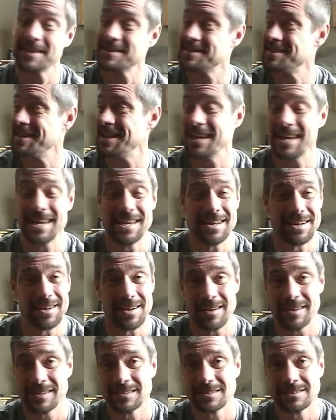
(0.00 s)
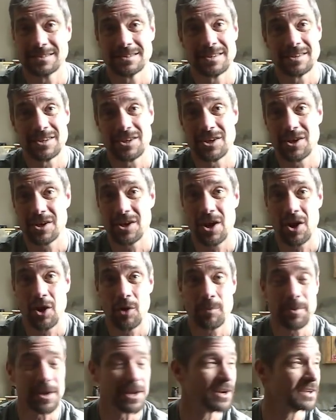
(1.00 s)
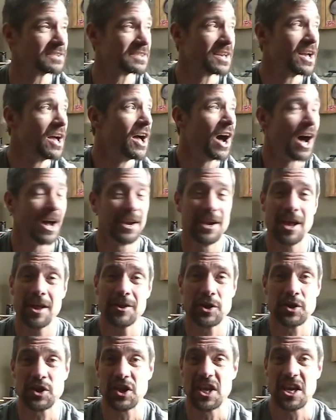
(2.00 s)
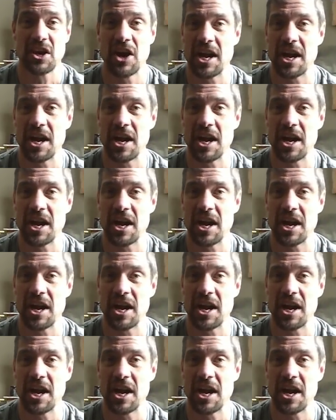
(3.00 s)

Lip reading: It's the eating, you know, because another thing,